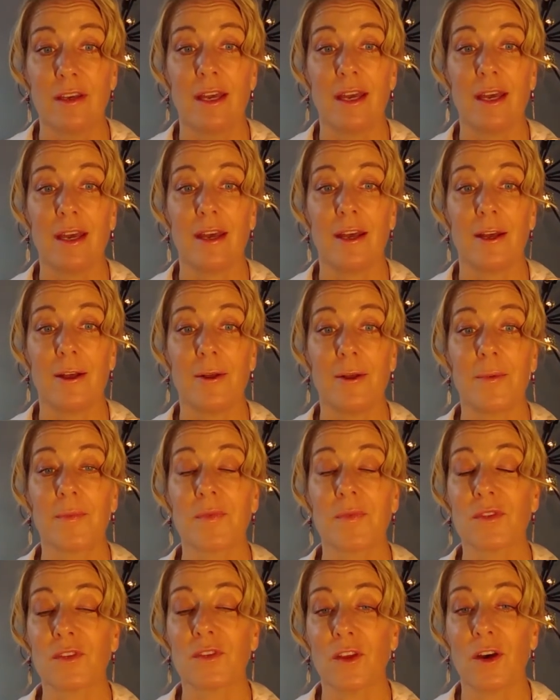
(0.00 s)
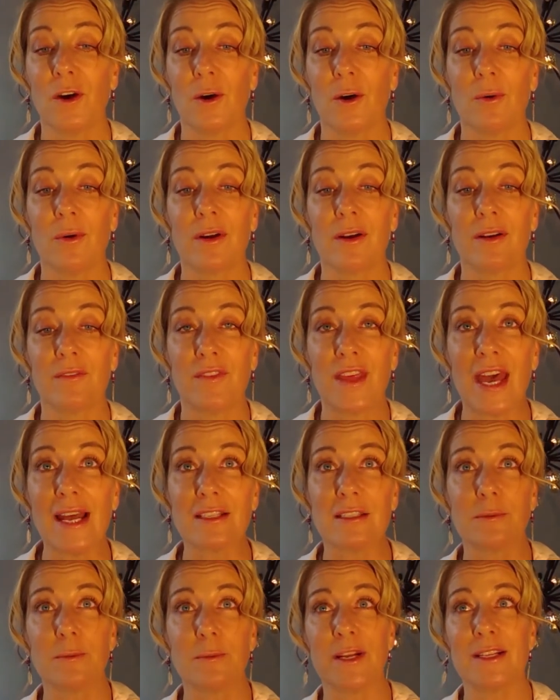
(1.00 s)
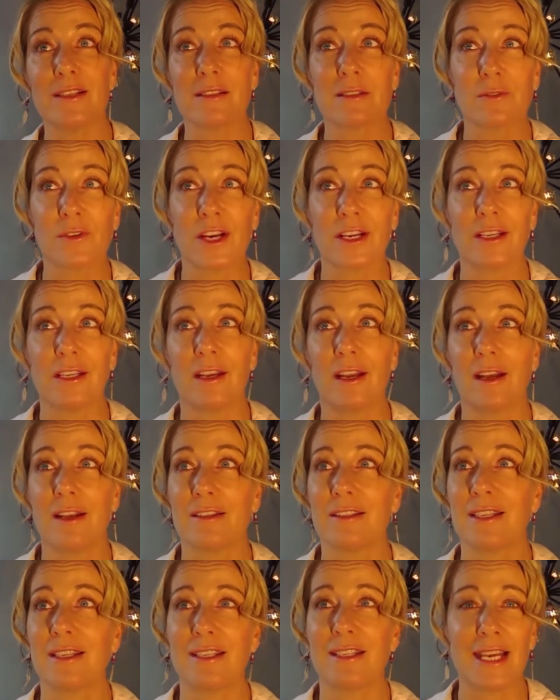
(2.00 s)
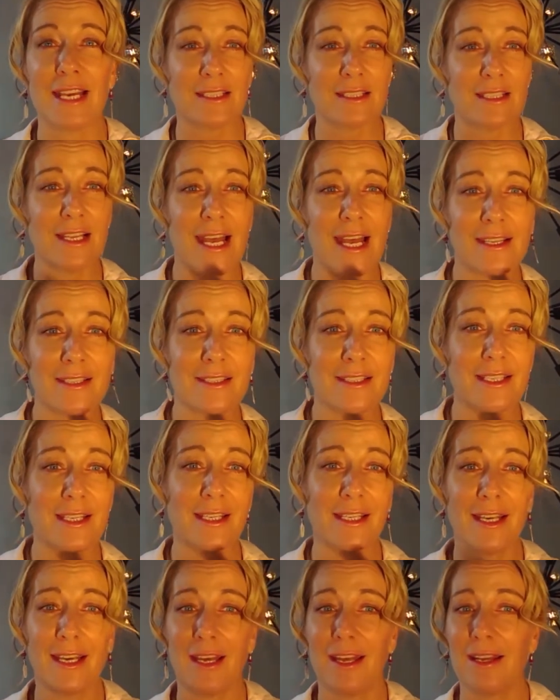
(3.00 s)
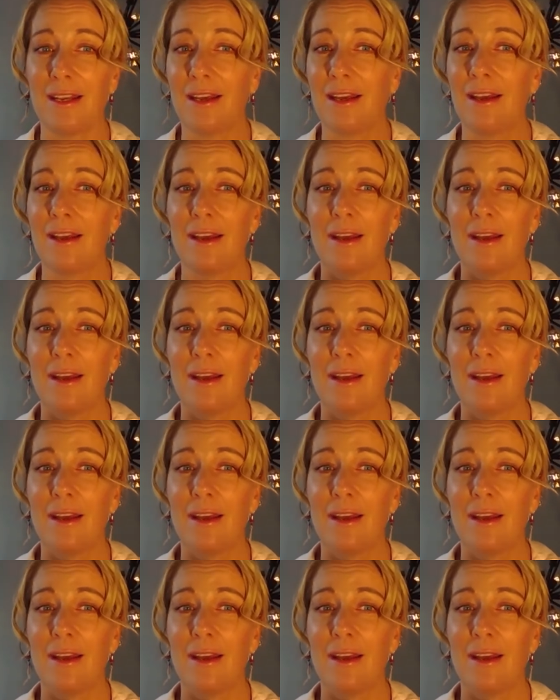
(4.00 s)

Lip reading: And so that's what instructing us. And Tesla has seen it.